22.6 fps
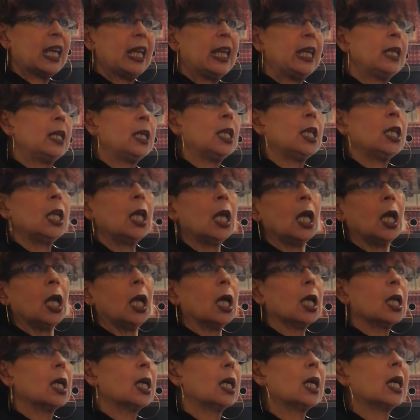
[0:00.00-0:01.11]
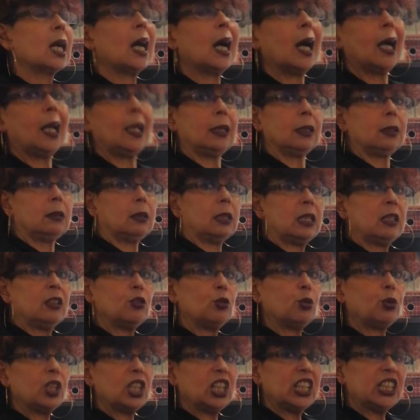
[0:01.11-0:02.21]
in cult, in
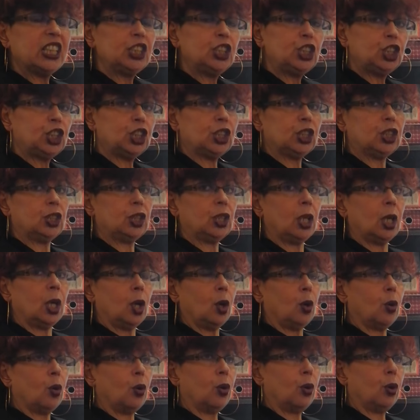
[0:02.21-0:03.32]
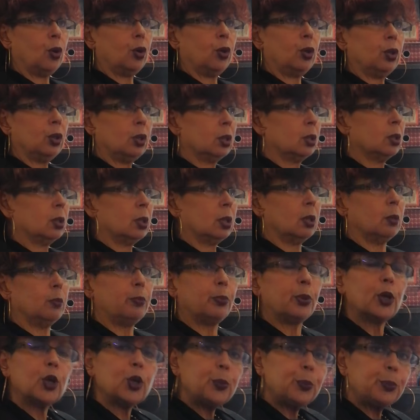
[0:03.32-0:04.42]
religion, or
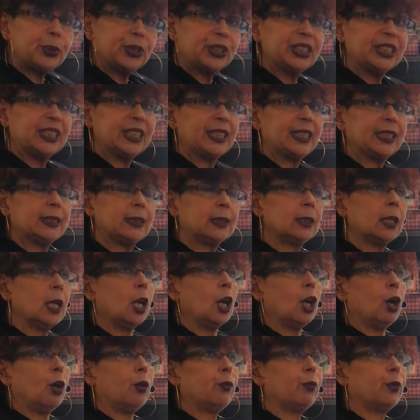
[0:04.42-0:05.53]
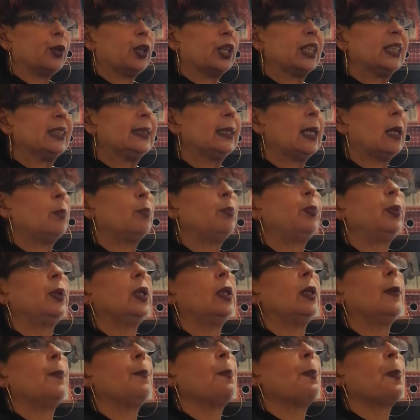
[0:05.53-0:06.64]
purposes. For
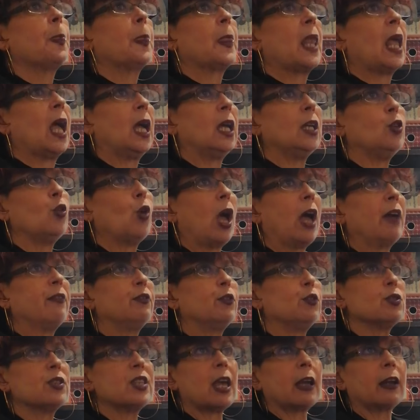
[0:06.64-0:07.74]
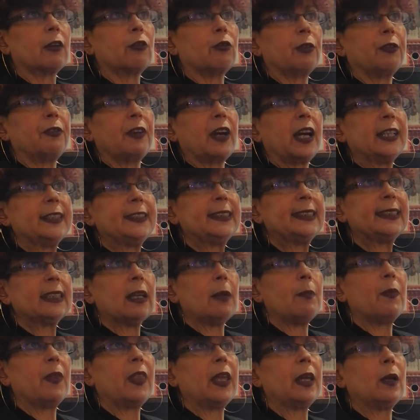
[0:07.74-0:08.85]
example, you have to sacrifice
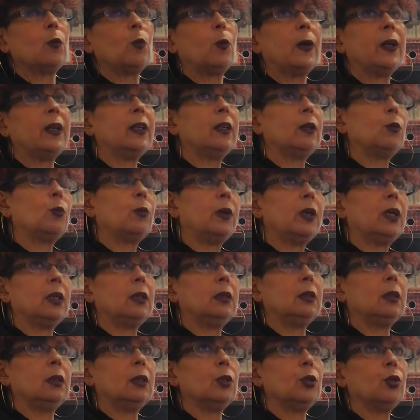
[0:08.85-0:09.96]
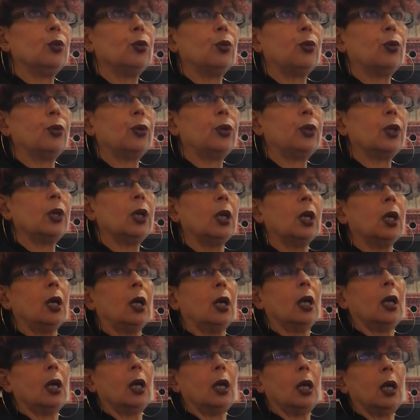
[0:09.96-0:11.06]
something when you're
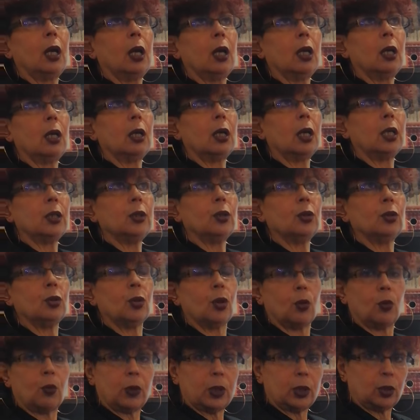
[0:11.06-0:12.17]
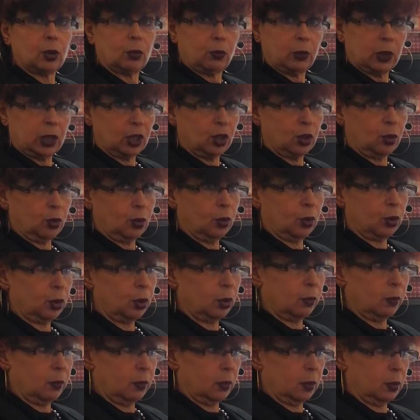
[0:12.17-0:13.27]
I don't know, when
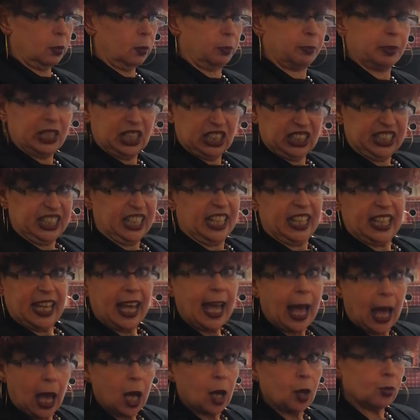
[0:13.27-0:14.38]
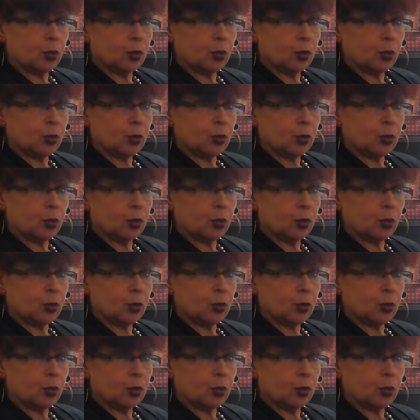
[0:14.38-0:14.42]
you're building a